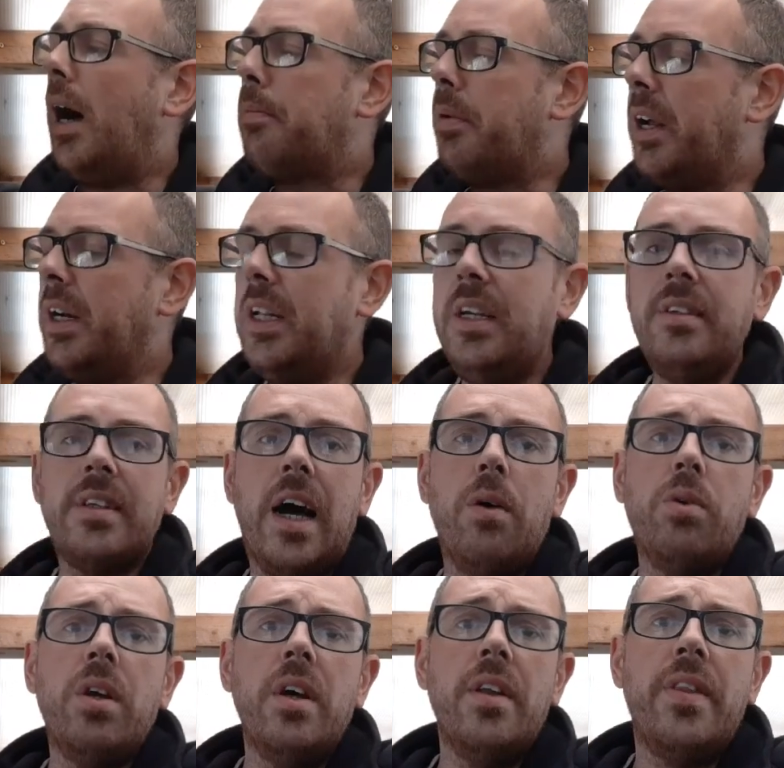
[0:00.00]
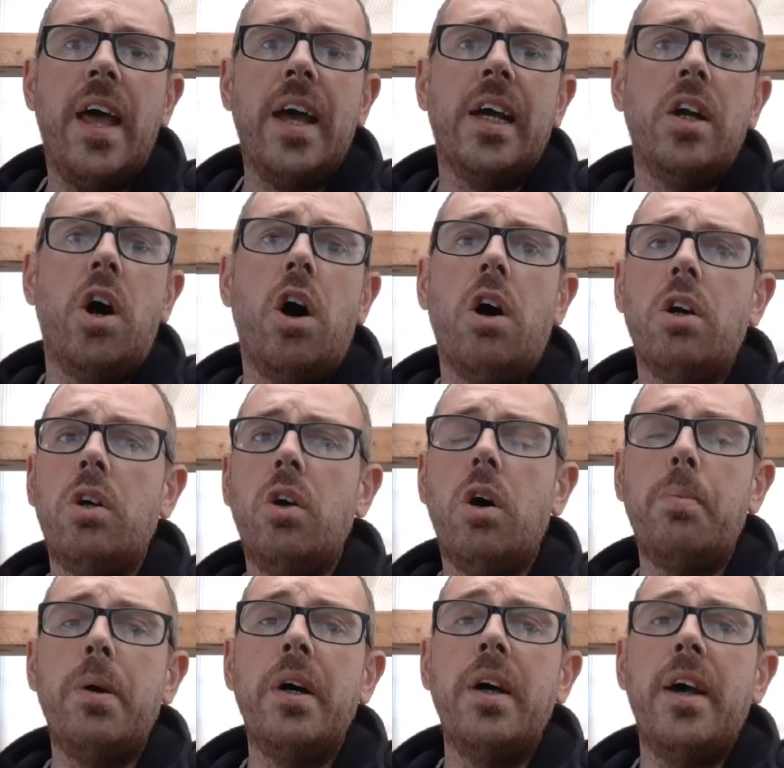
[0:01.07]
I bring these out, they can harden
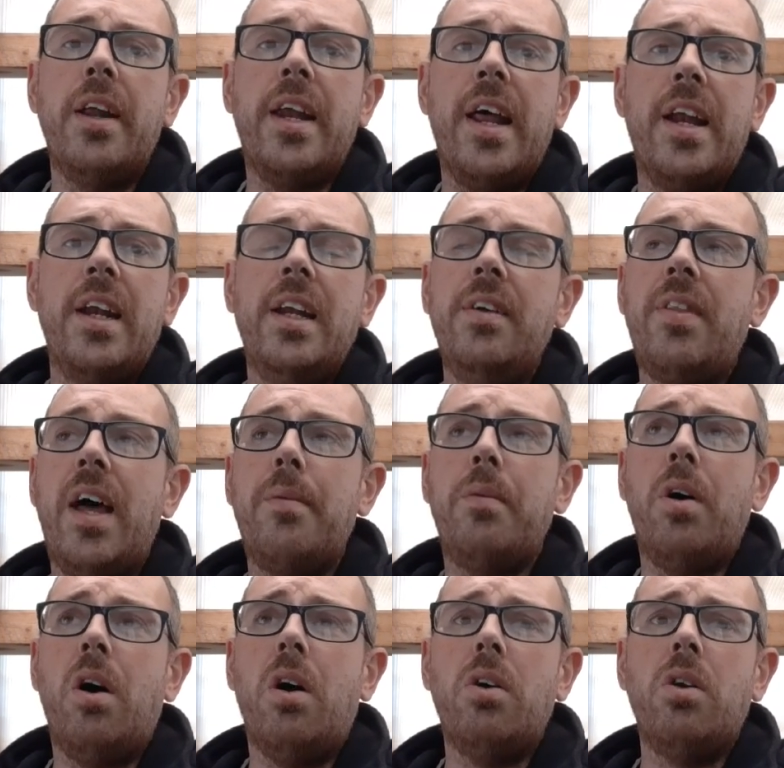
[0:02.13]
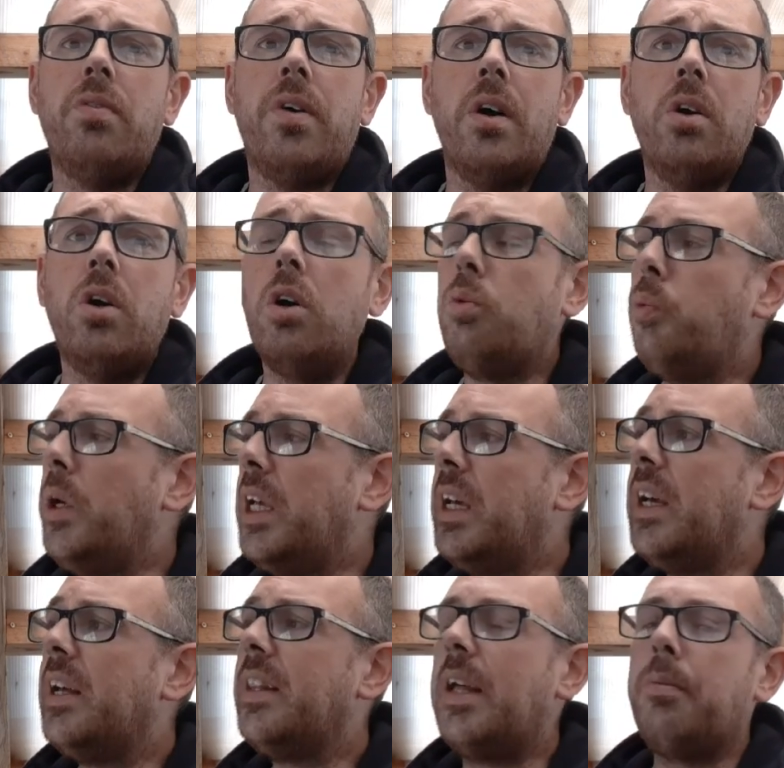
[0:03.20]
up, and then leave them to harden up for a good
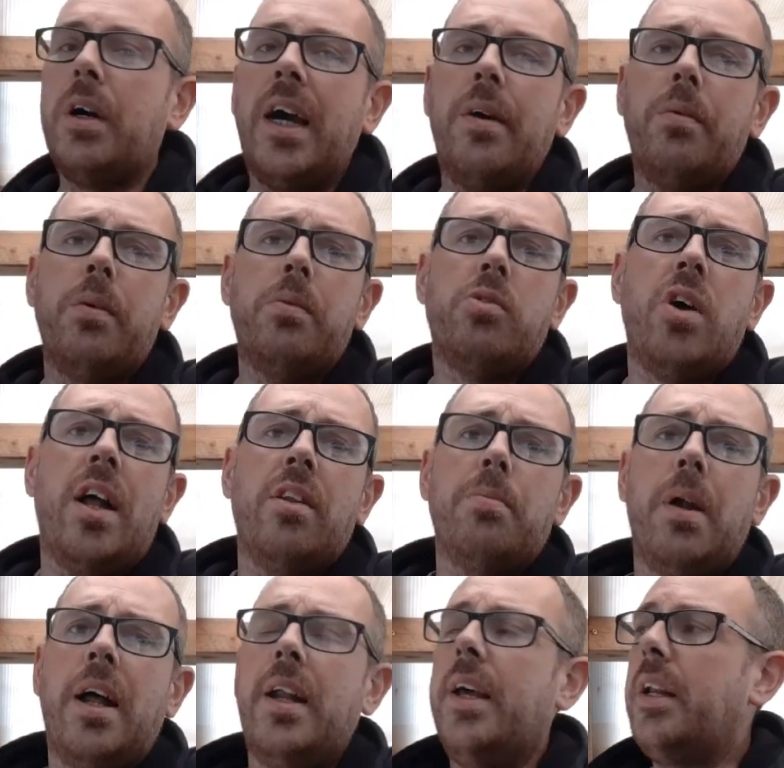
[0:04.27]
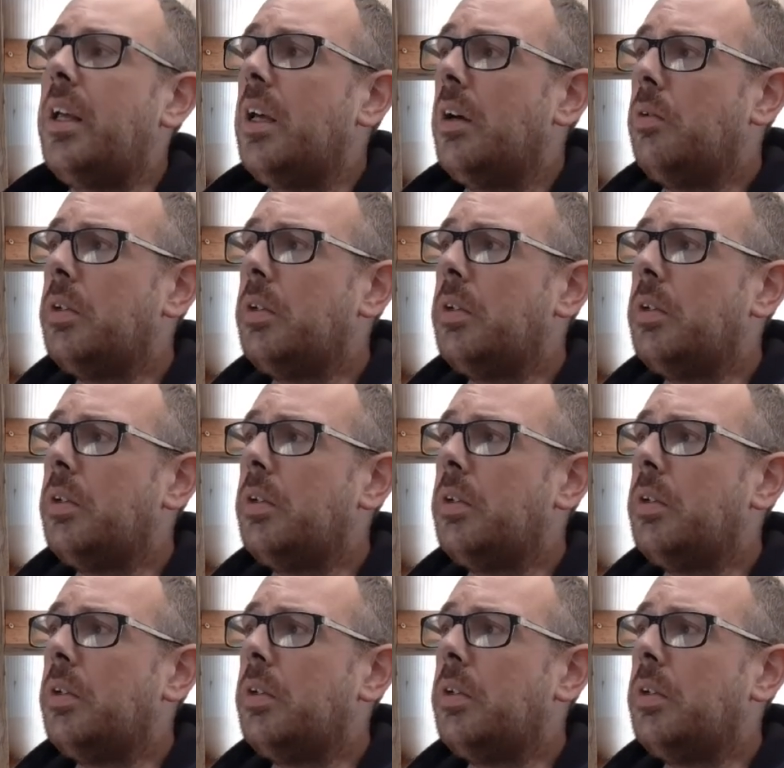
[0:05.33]
week, and then we'll get them transplanted.